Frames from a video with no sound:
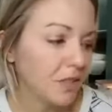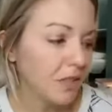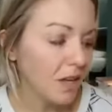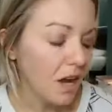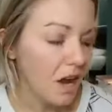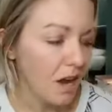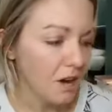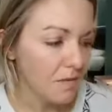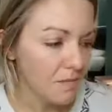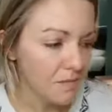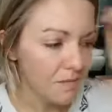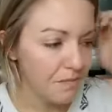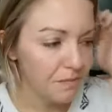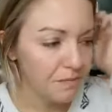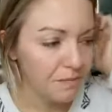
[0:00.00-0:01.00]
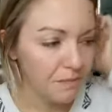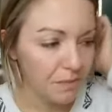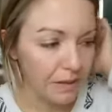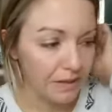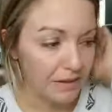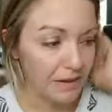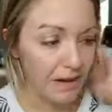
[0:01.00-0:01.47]
Um,
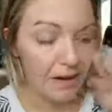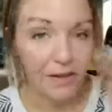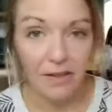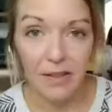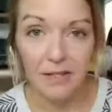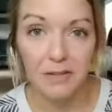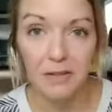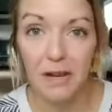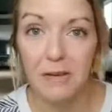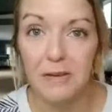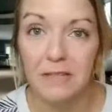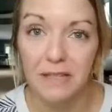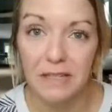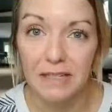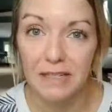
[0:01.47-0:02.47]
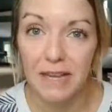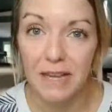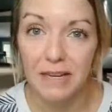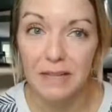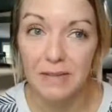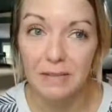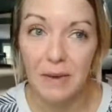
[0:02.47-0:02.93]
but I don't know, that's what I was going to say
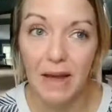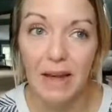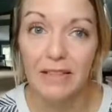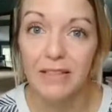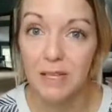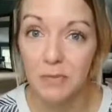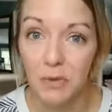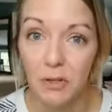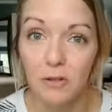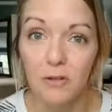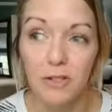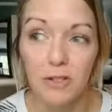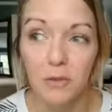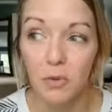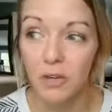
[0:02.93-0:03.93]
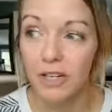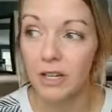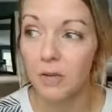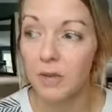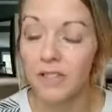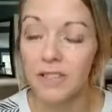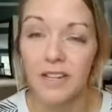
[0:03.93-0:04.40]
because my example of this morning
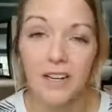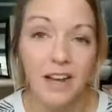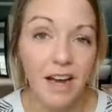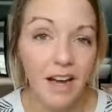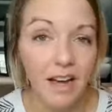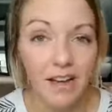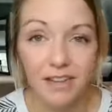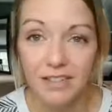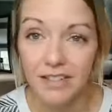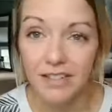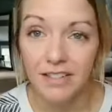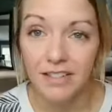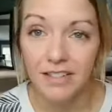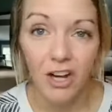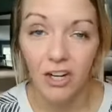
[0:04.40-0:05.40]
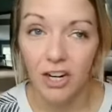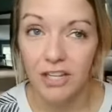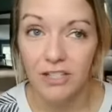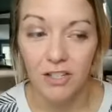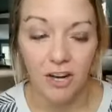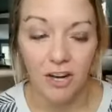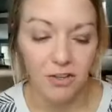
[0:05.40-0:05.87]
was not a great
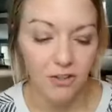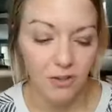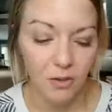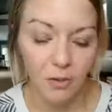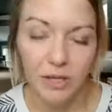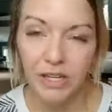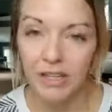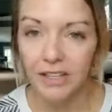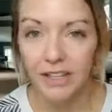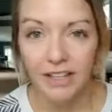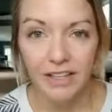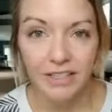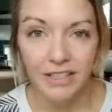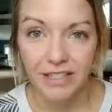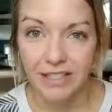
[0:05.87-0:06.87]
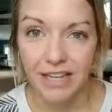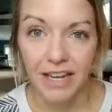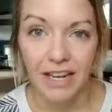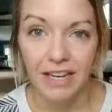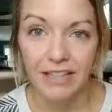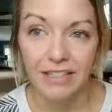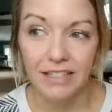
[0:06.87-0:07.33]
start to the week, to the
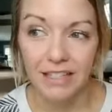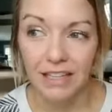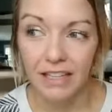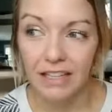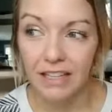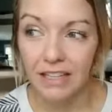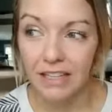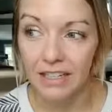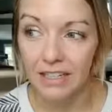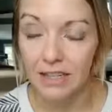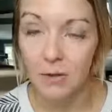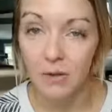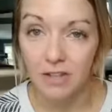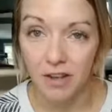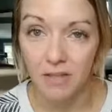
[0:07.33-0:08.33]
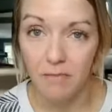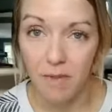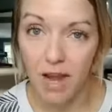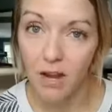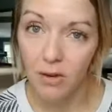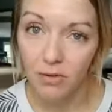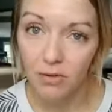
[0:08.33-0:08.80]
day, to anything. And it was of
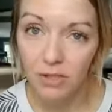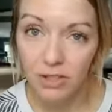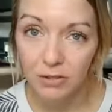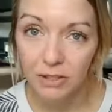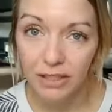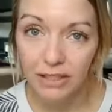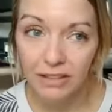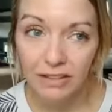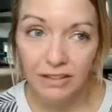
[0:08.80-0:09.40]
my own doing.